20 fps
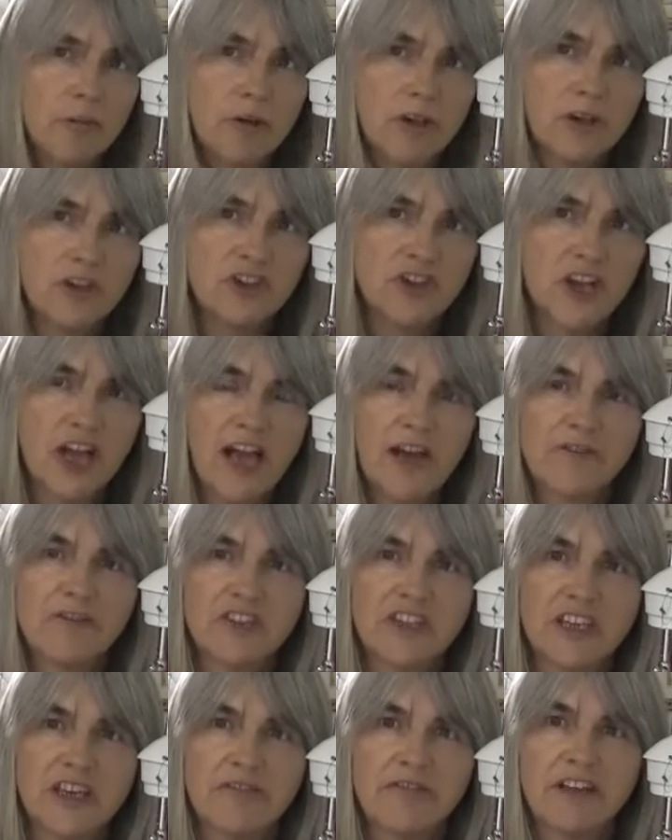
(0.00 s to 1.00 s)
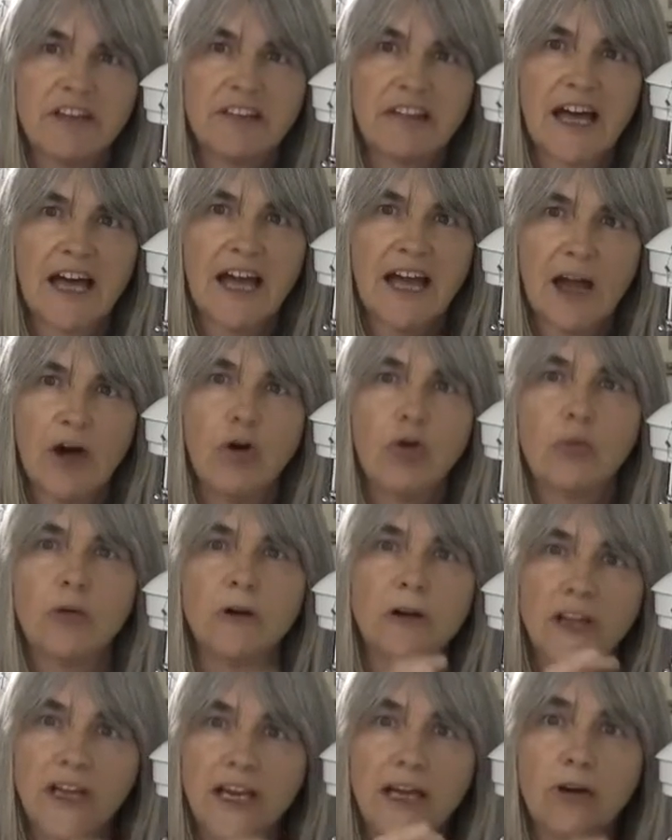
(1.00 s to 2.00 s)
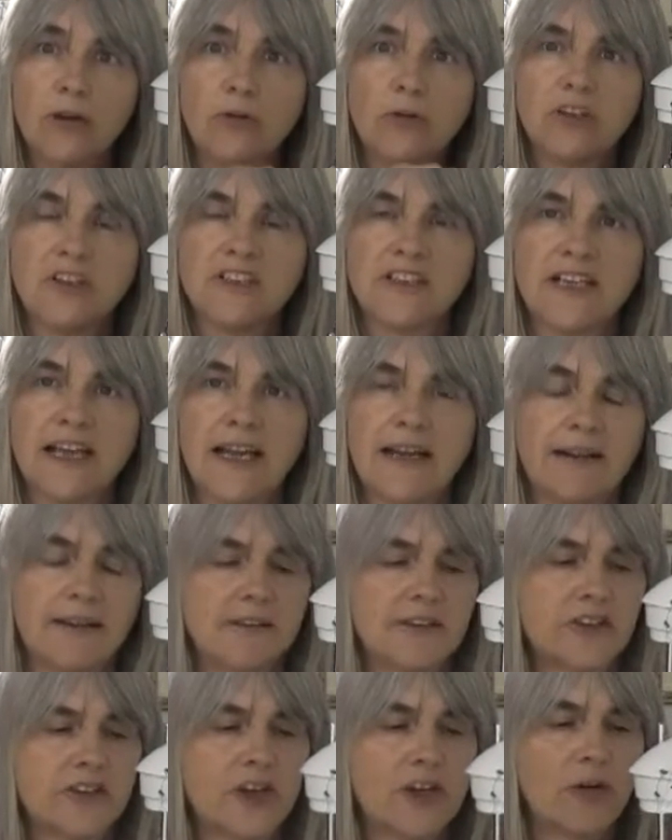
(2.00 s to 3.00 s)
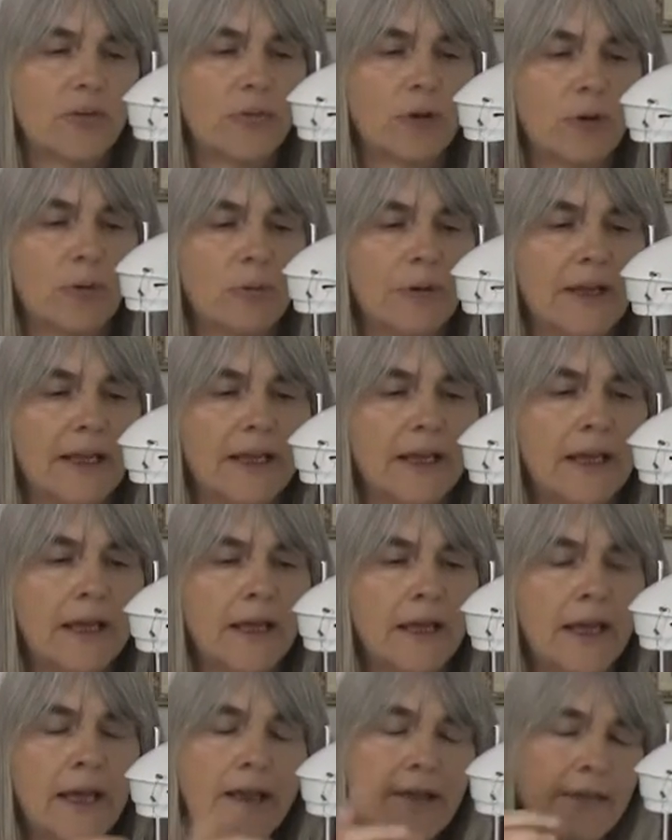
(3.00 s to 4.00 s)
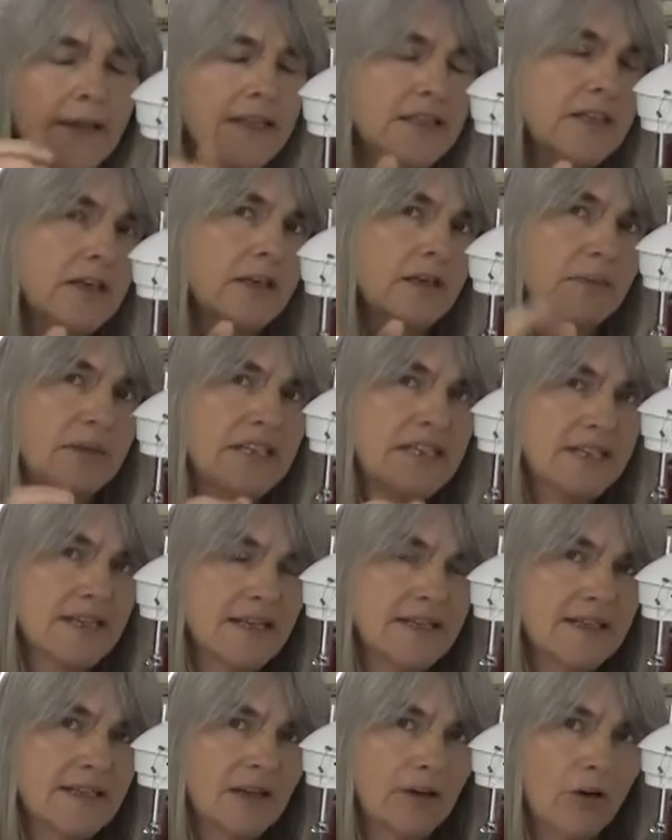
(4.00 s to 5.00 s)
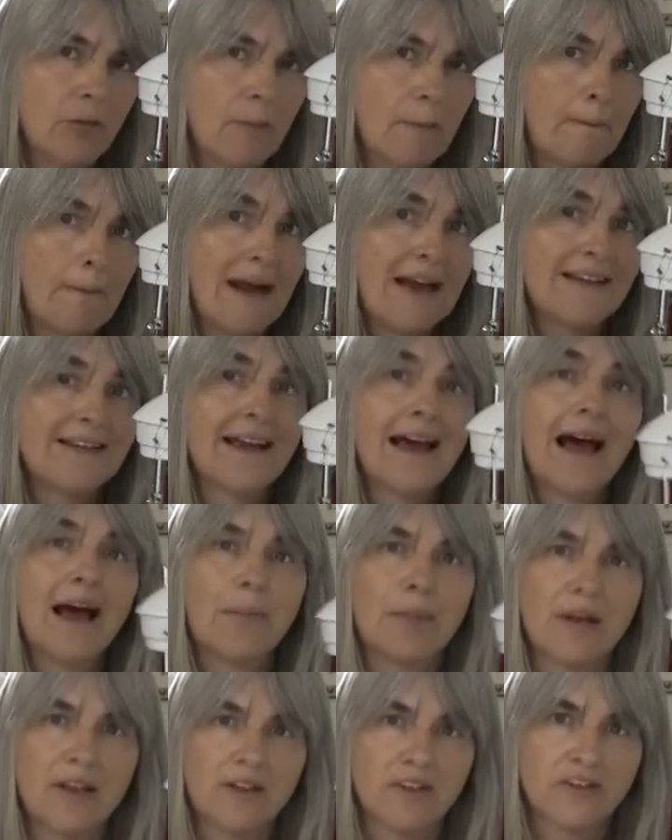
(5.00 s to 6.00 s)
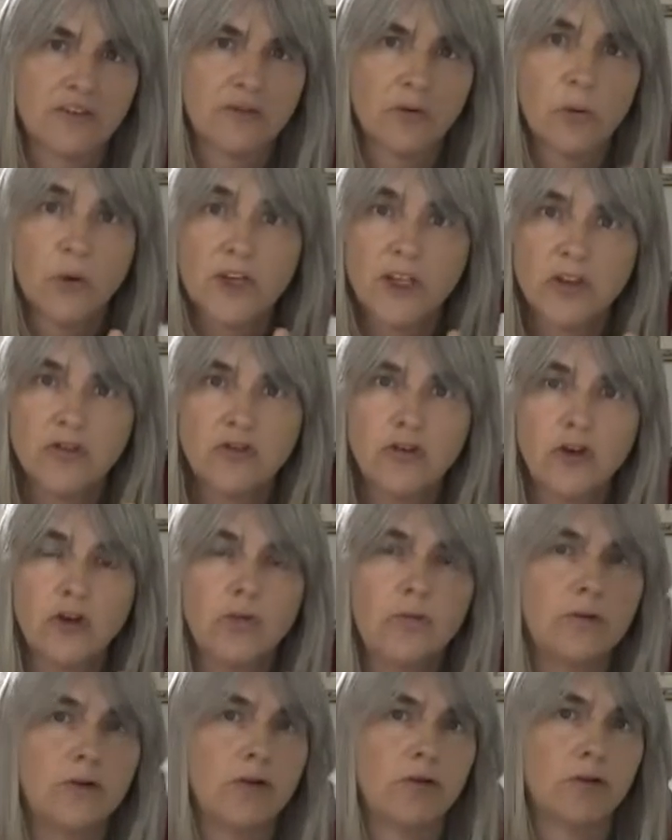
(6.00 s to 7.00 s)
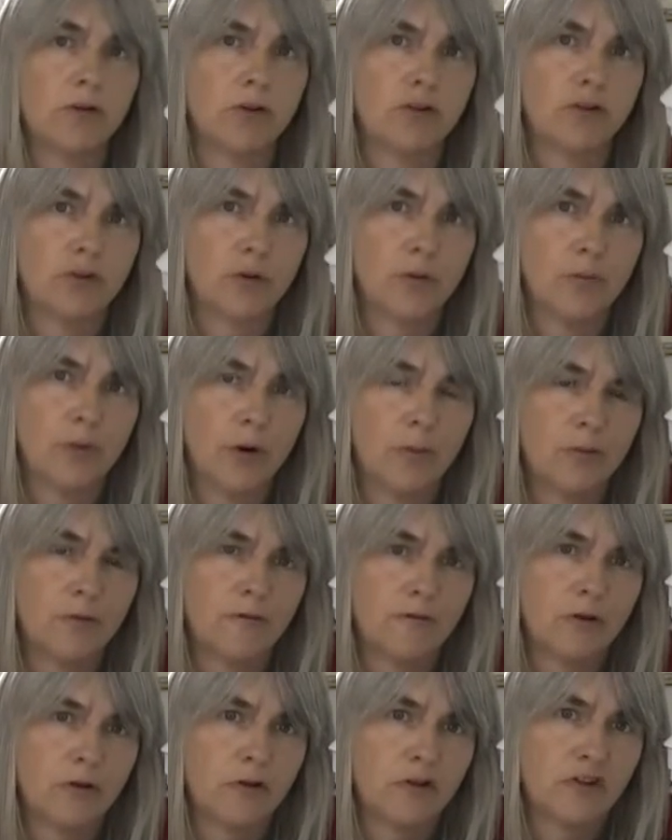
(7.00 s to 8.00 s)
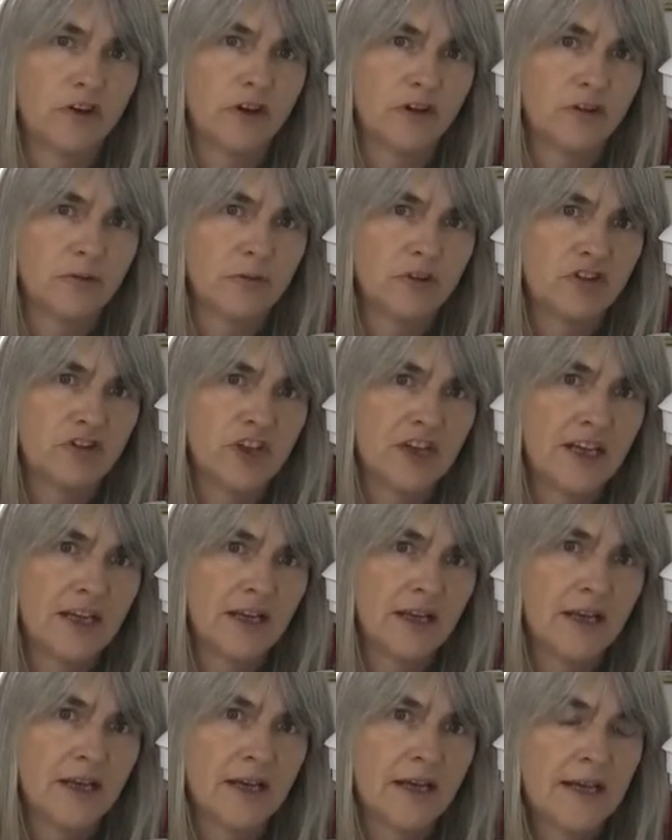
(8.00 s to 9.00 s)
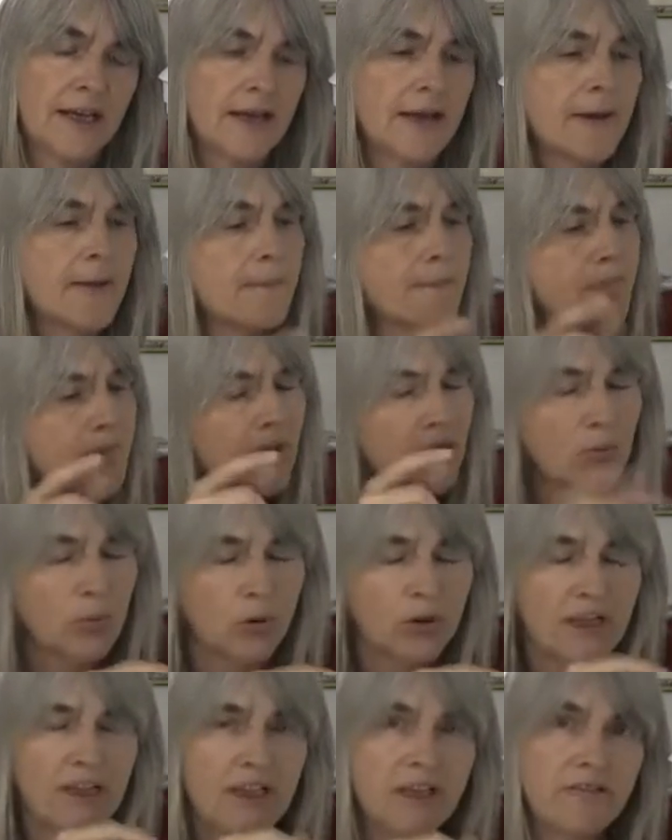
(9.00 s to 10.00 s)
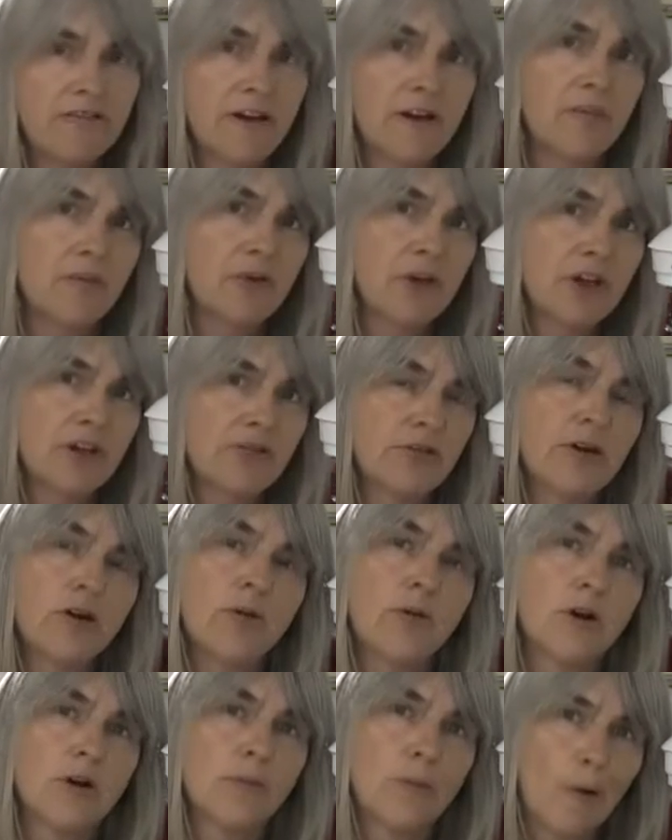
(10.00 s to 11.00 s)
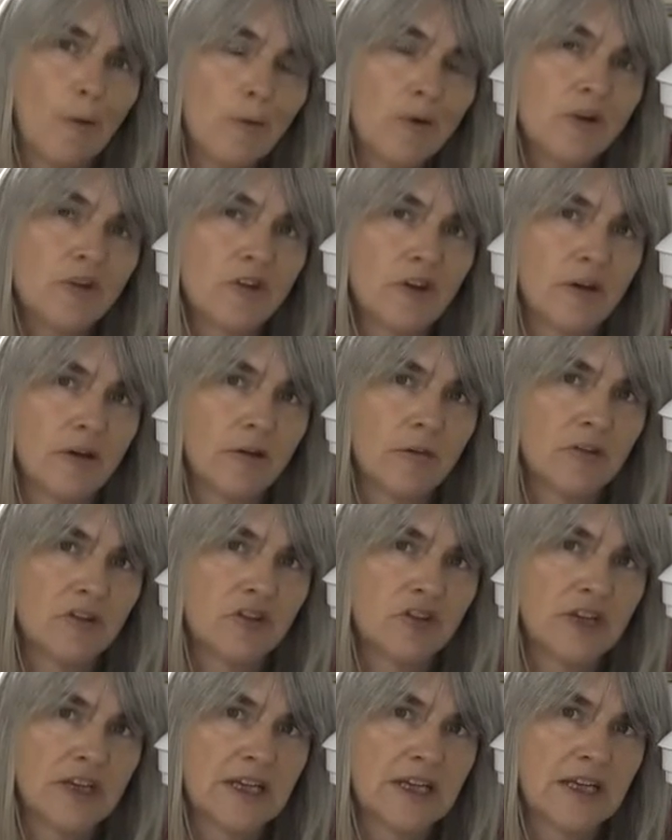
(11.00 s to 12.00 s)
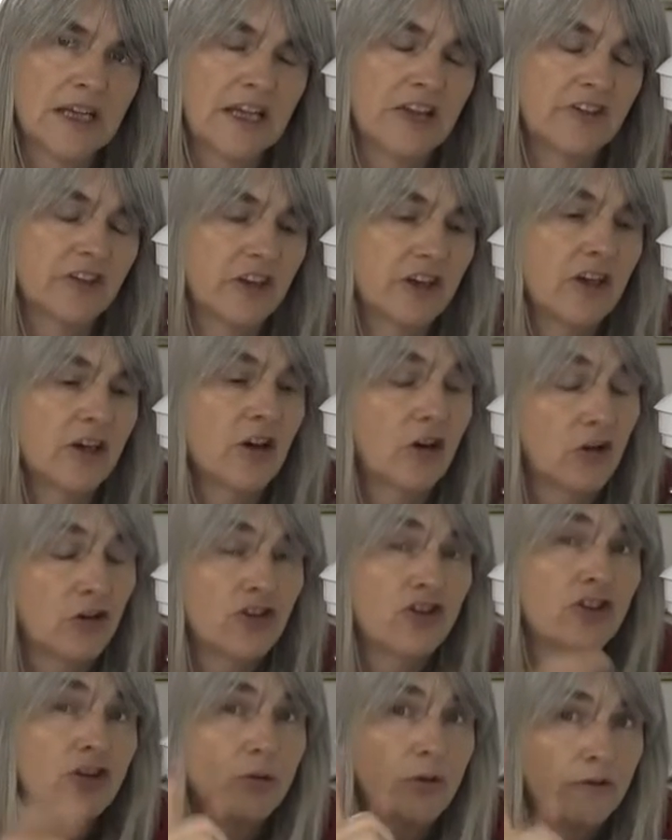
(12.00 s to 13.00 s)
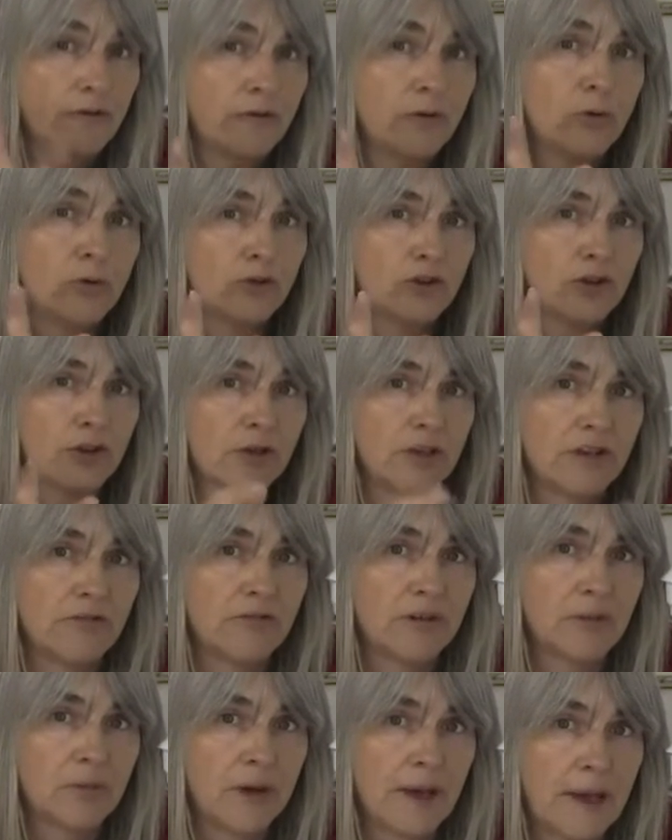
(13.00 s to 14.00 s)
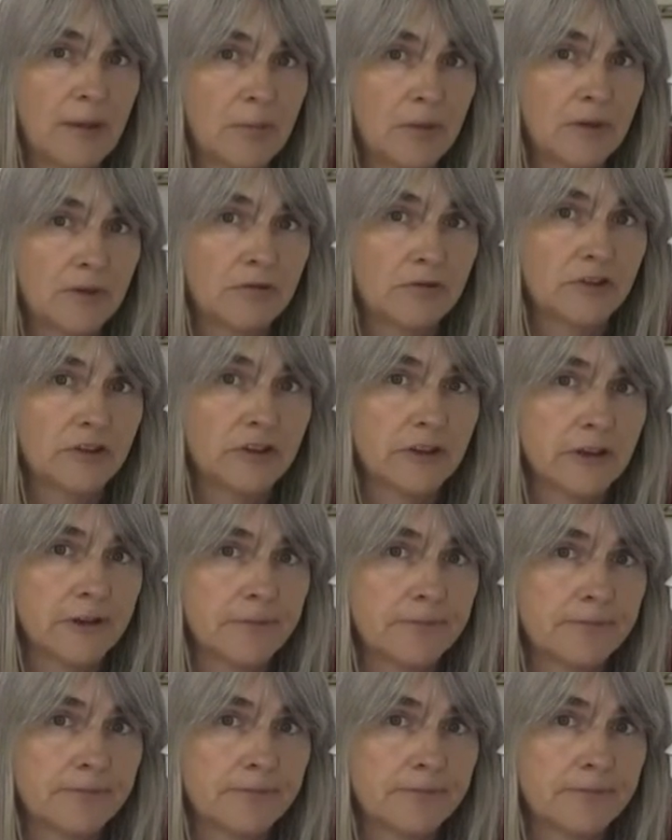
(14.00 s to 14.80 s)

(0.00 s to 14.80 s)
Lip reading: because you have to give it that help in order to get it to sew properly. That's going to be setting up bad habits for when you do move on to a proper full-size machine. Pulling your fabric through on a proper sewing machine is going to cost you a fortune in repair bills.